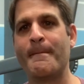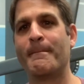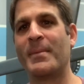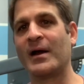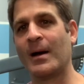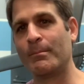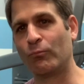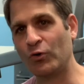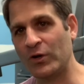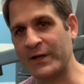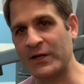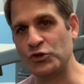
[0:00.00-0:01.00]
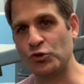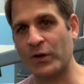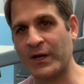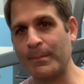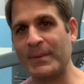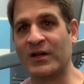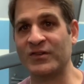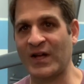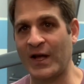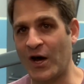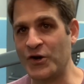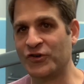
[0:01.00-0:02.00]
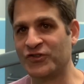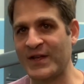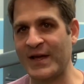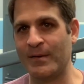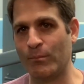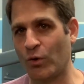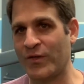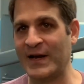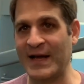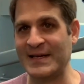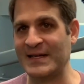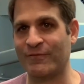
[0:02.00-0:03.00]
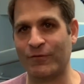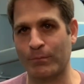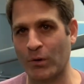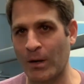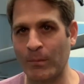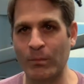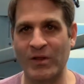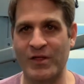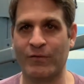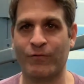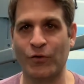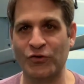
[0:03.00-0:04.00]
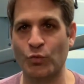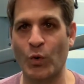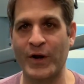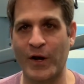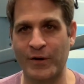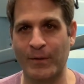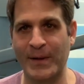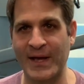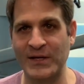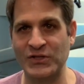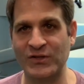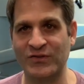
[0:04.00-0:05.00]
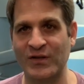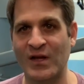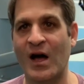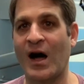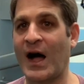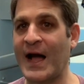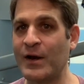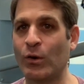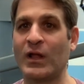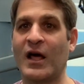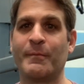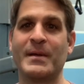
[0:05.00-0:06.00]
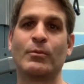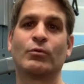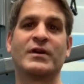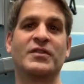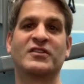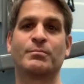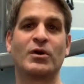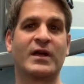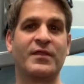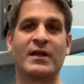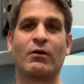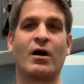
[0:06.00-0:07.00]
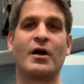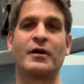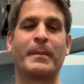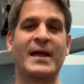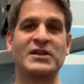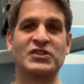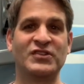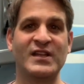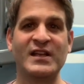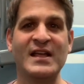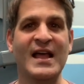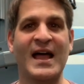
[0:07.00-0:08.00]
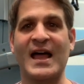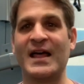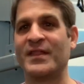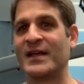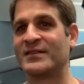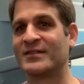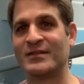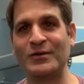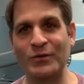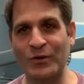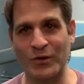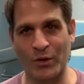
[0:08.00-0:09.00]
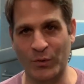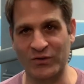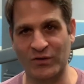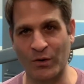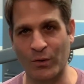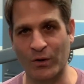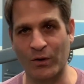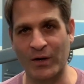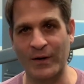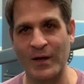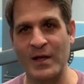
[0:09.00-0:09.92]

but I'm really enjoying it because I understand it more than I did for probably the first 100 pages. I know a lot of people read this book and they're 100 pages in and they still don't know what's going on.